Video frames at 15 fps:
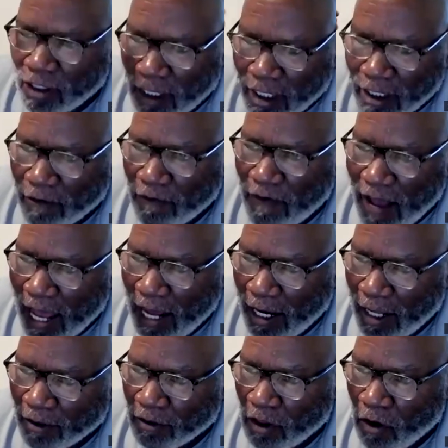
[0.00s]
solidify
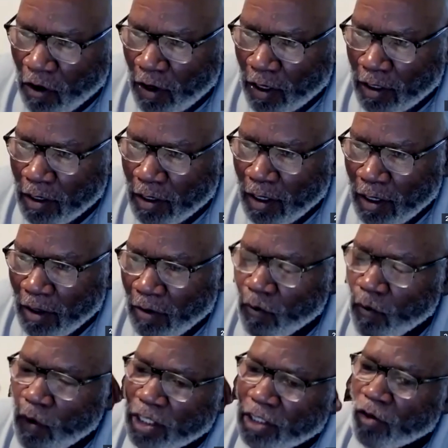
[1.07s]
that thought
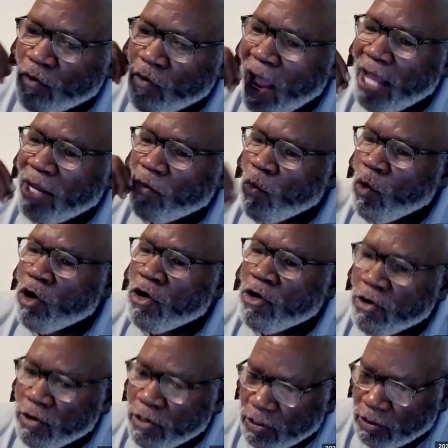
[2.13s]
with the right
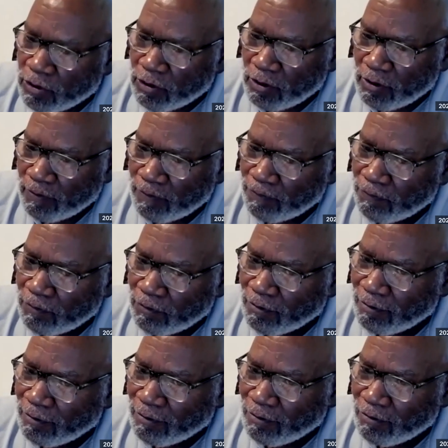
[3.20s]
words.
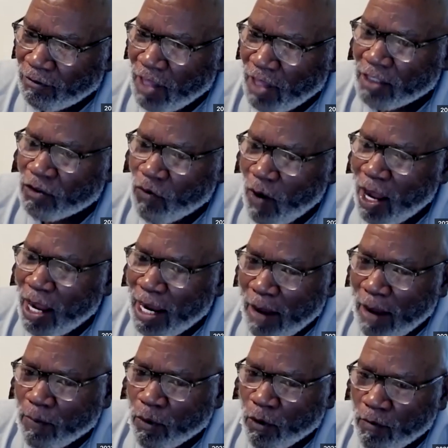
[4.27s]
That's why
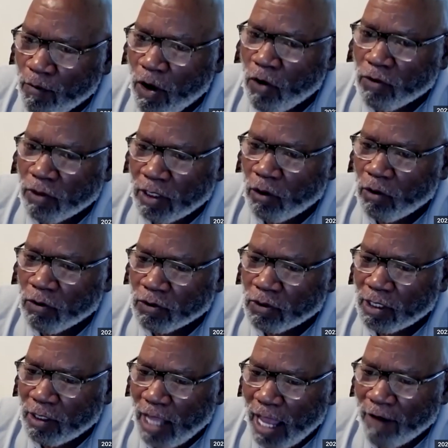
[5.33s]
I promote those
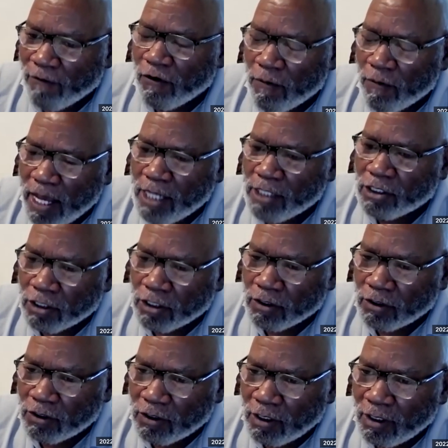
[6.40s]

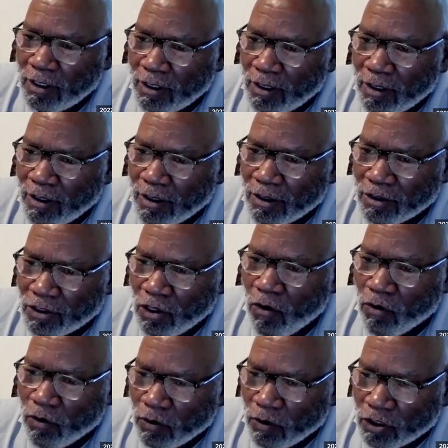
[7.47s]
affirmations
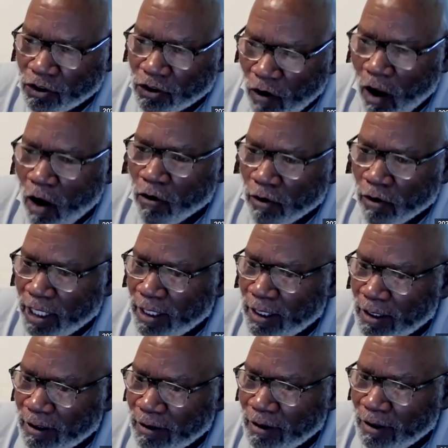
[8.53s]
so strongly,
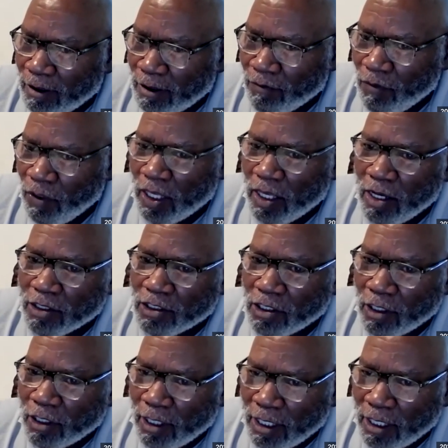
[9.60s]
because
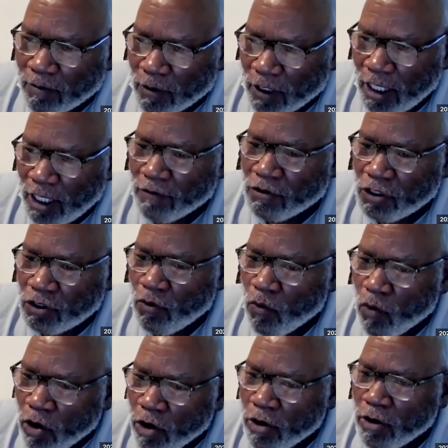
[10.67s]
it gives you
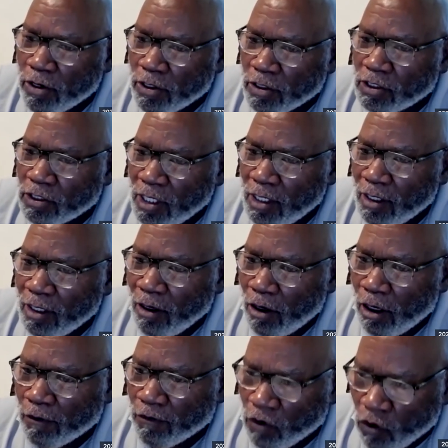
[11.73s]
words
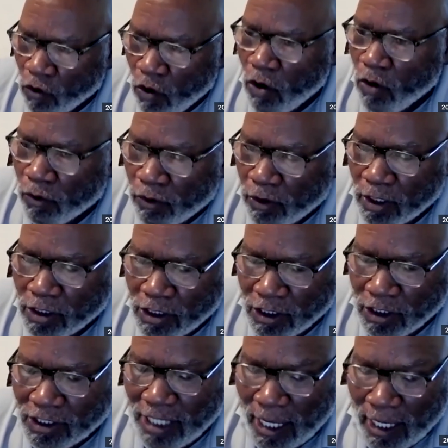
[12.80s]
of growth
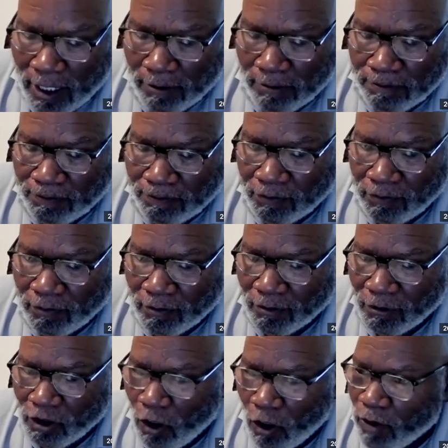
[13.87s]
to say.
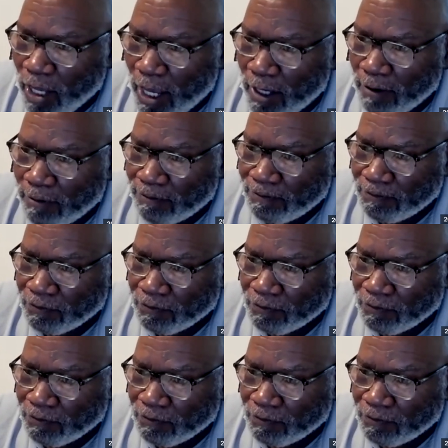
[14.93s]
Okay.